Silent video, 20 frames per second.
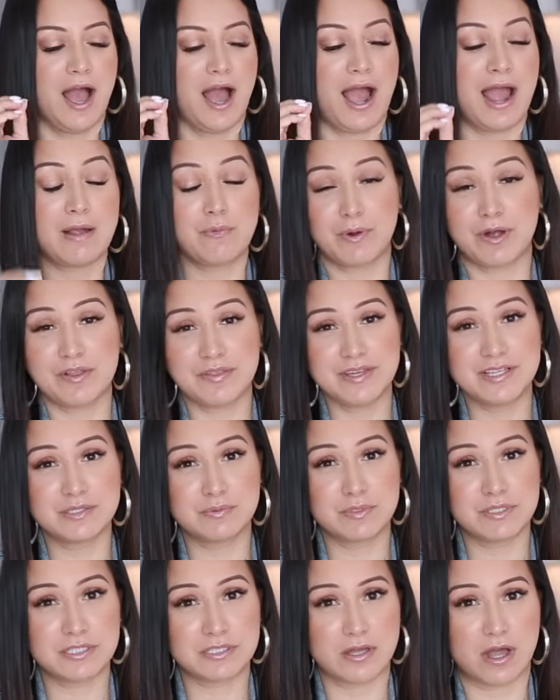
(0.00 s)
I wear
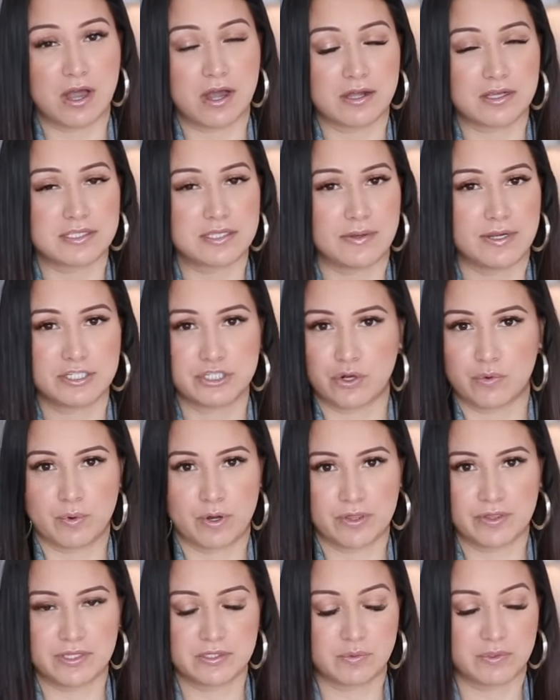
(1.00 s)
these with socks, so I don't
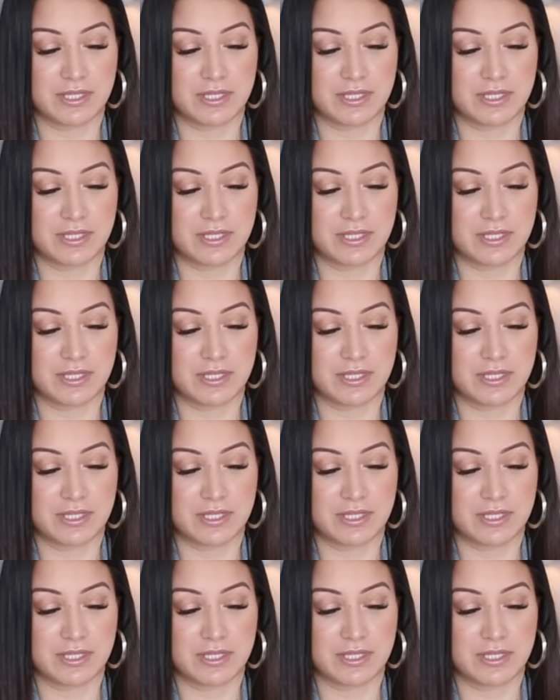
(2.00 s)
wear these